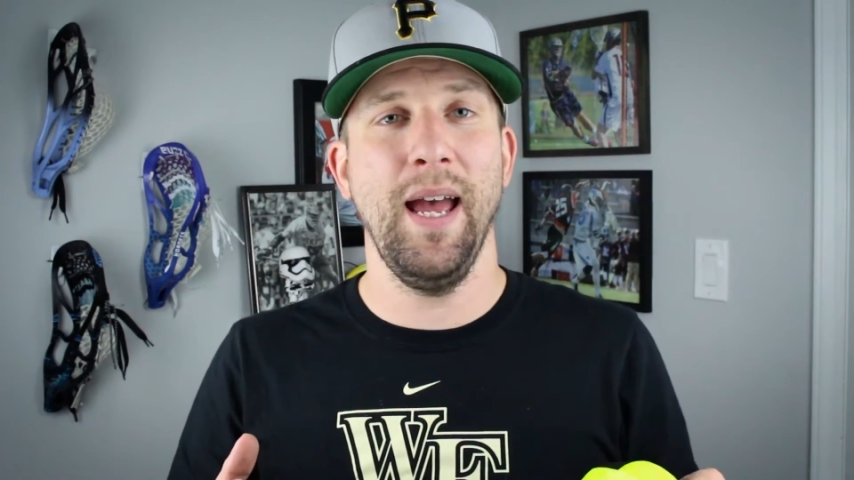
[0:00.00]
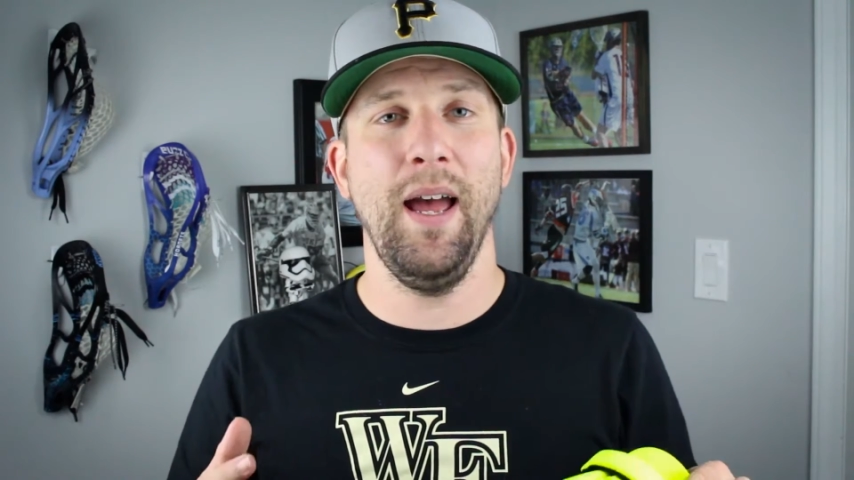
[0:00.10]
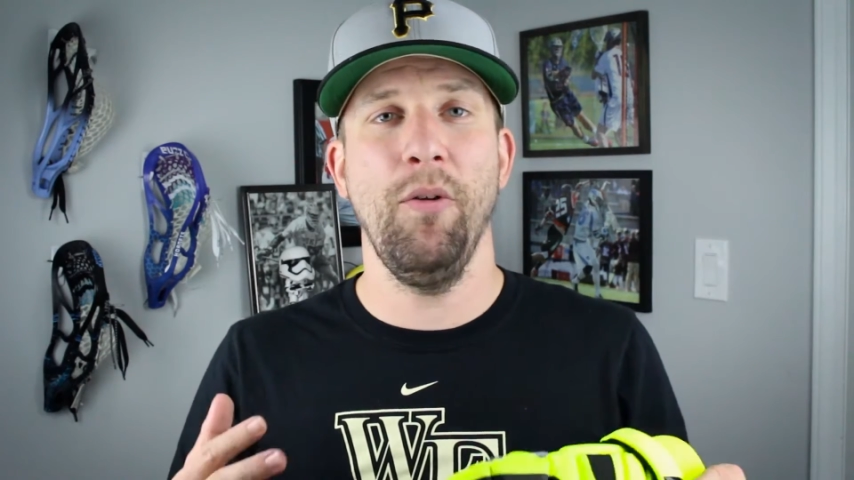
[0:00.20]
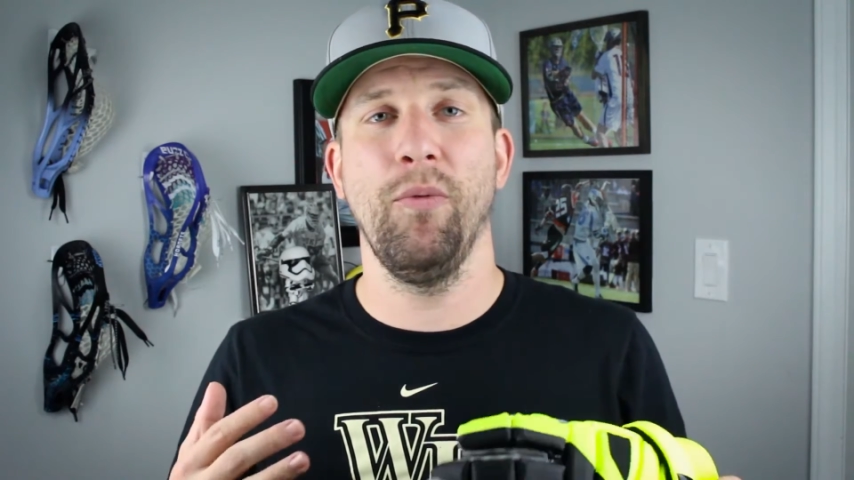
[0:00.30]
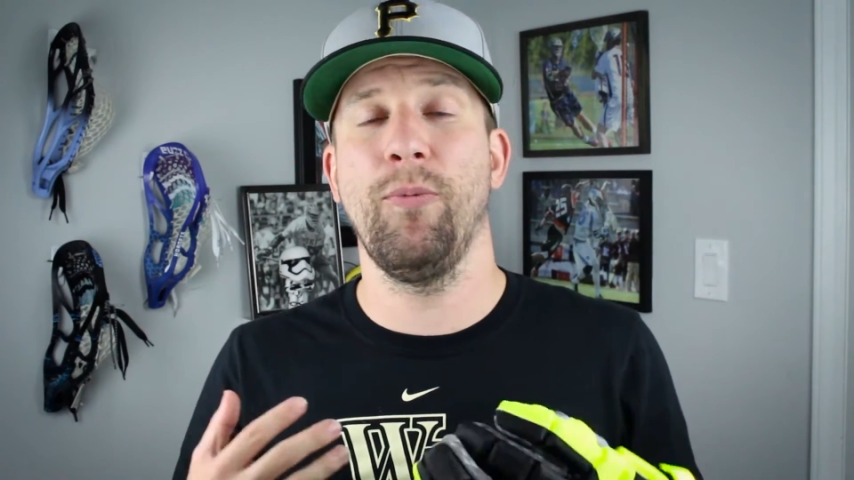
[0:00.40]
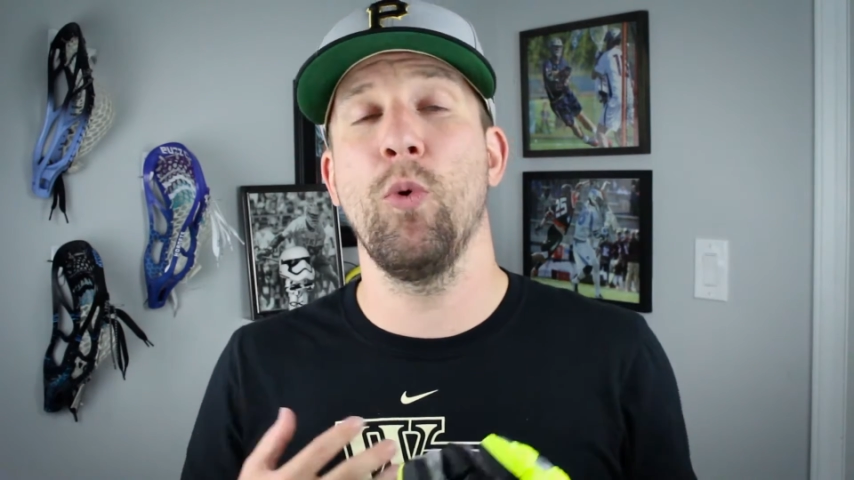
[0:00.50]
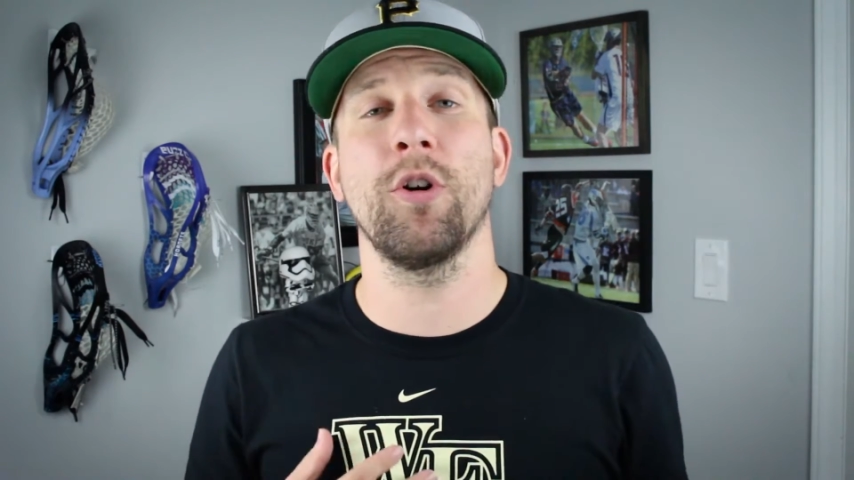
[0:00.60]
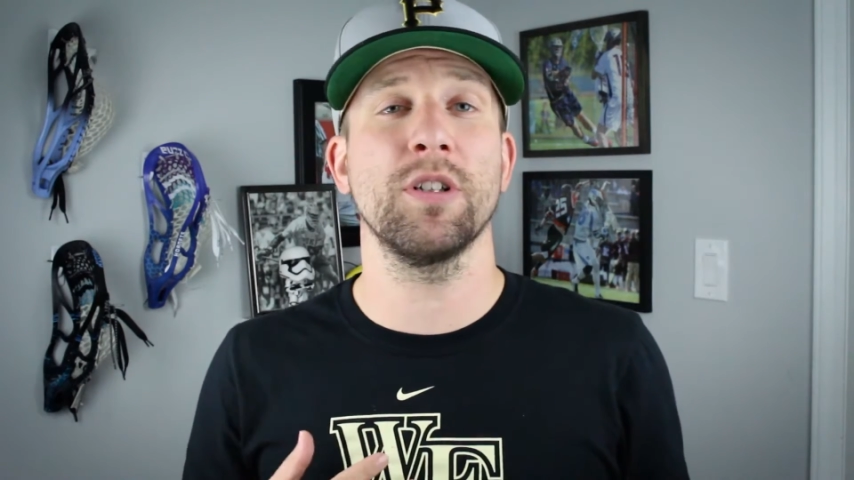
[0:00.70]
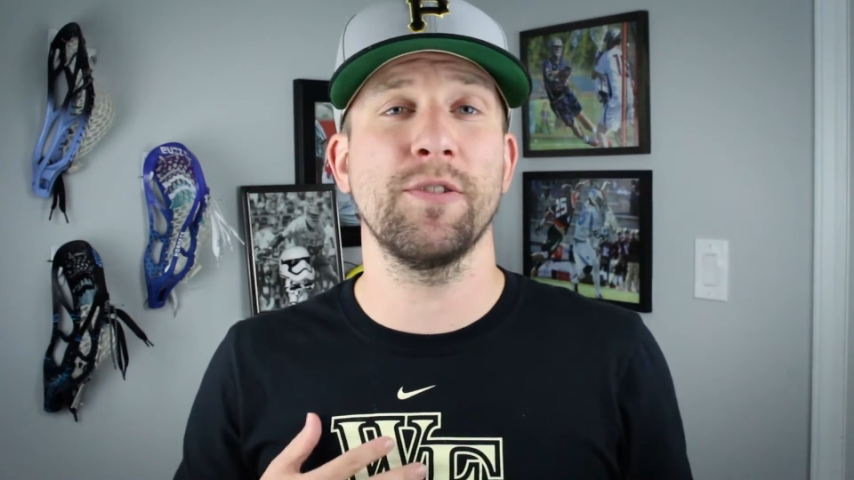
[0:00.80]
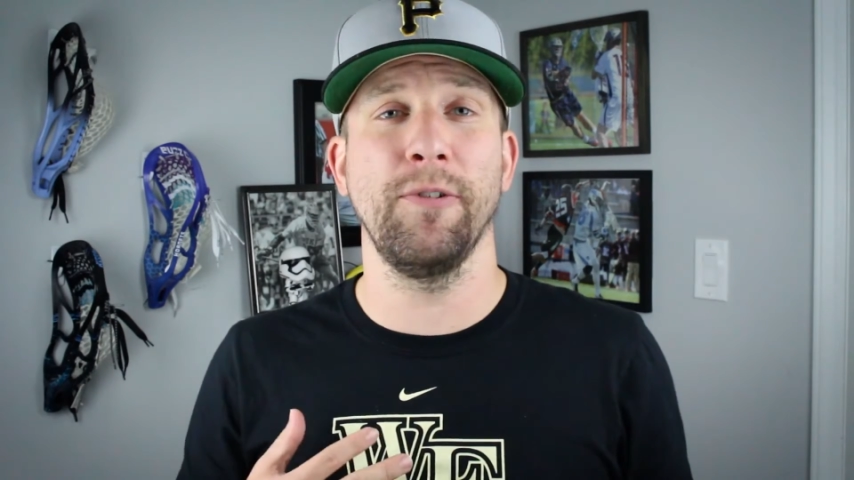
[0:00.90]
that
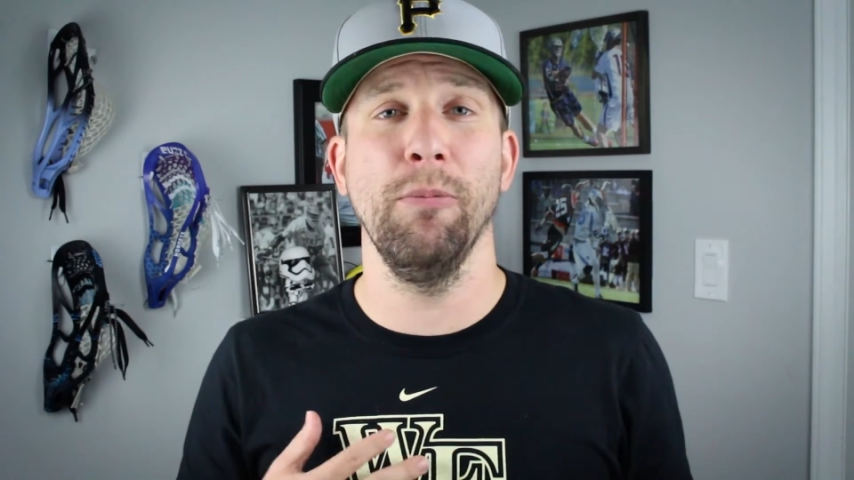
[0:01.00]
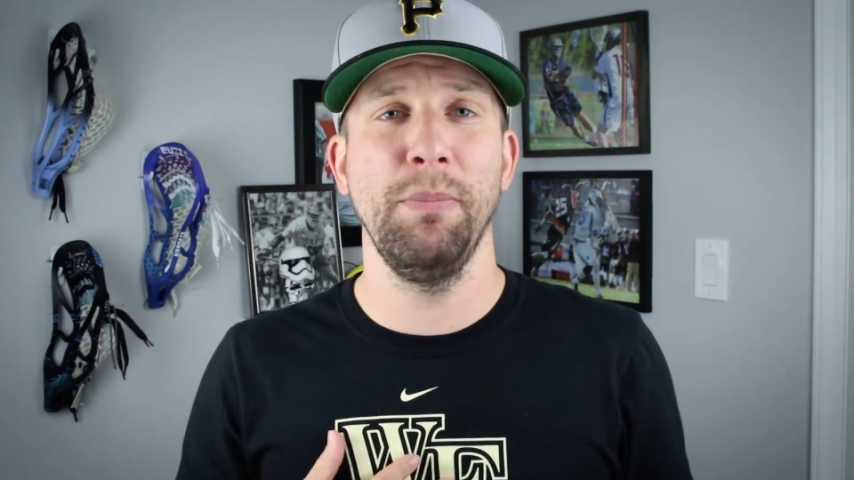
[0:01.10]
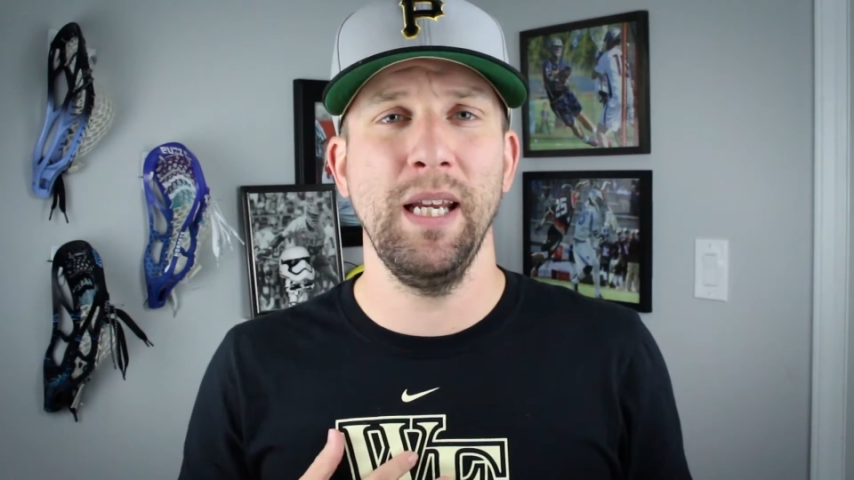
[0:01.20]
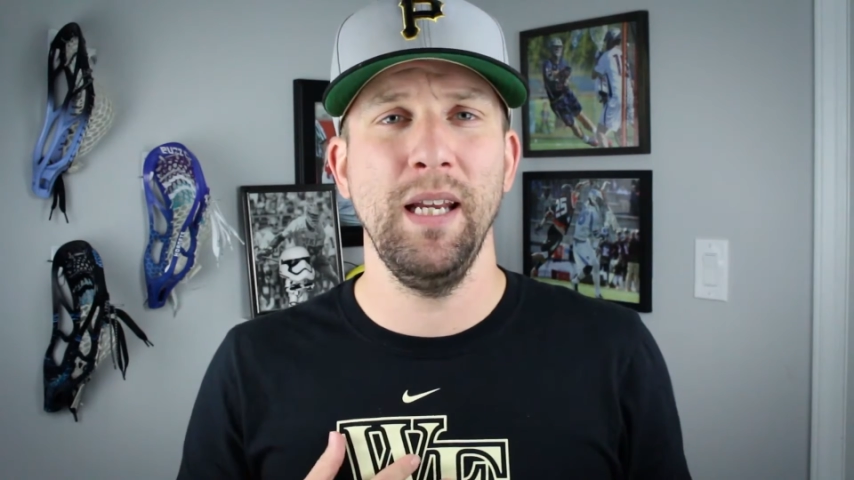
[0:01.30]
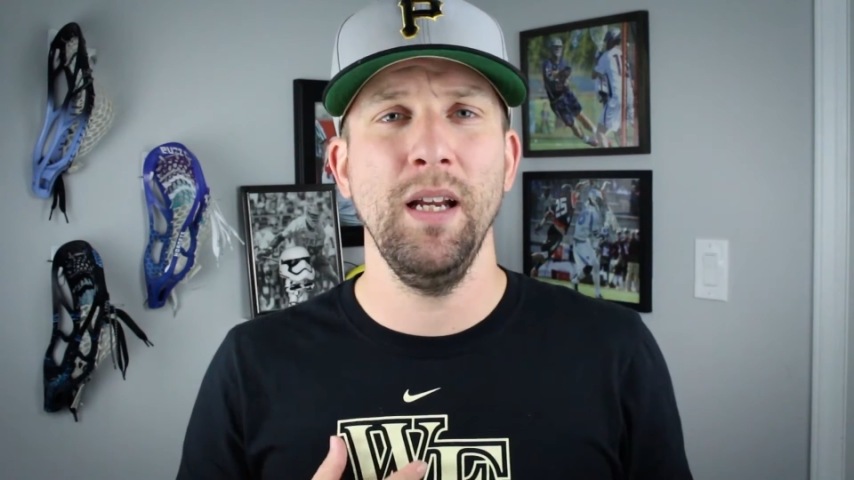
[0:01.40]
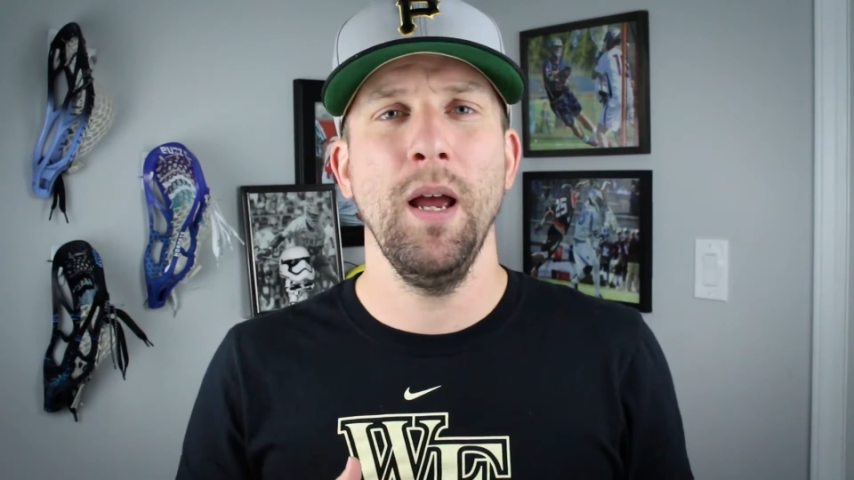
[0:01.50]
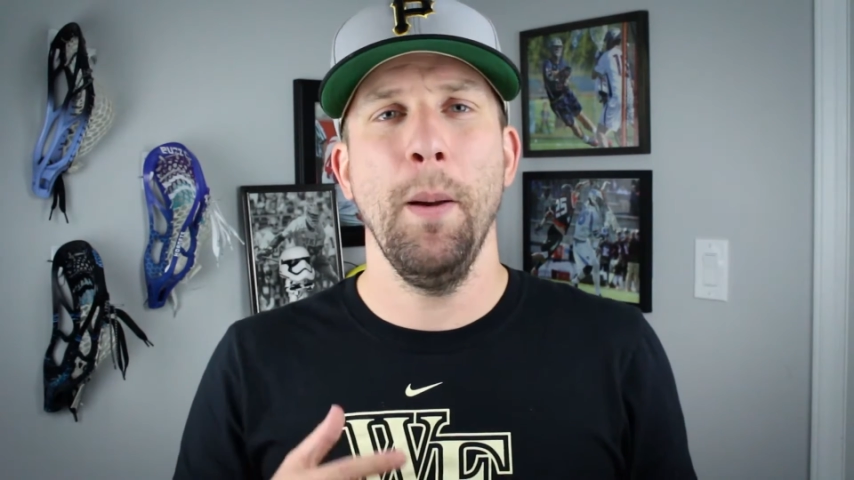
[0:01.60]
works for me,